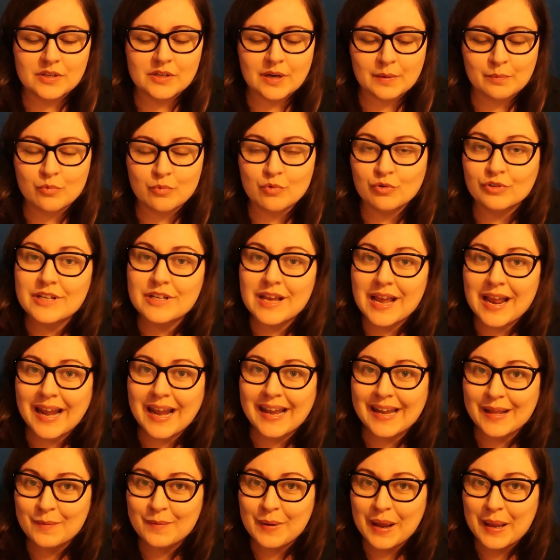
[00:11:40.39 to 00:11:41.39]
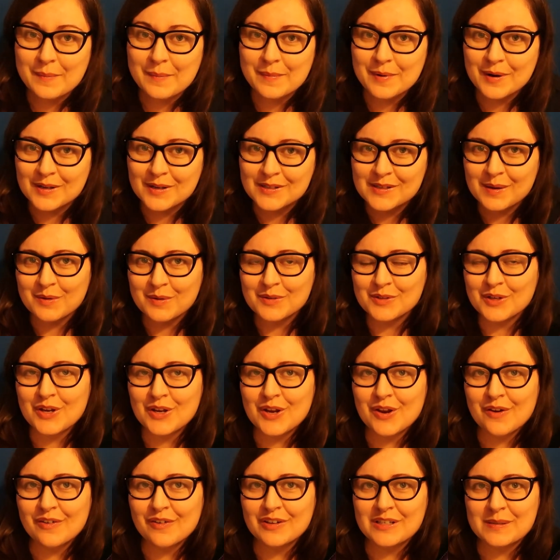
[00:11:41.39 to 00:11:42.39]
And I bought it anyway because I was
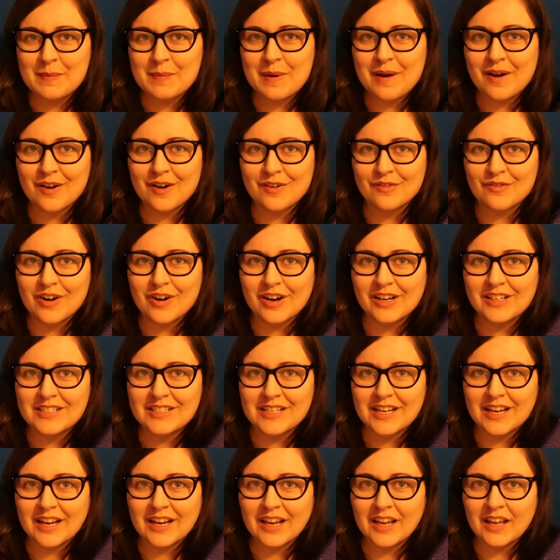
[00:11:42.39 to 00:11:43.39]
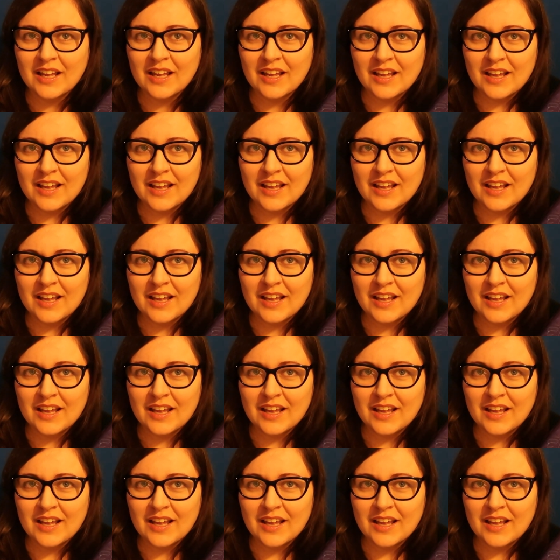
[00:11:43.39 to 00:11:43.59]
curious about her writing.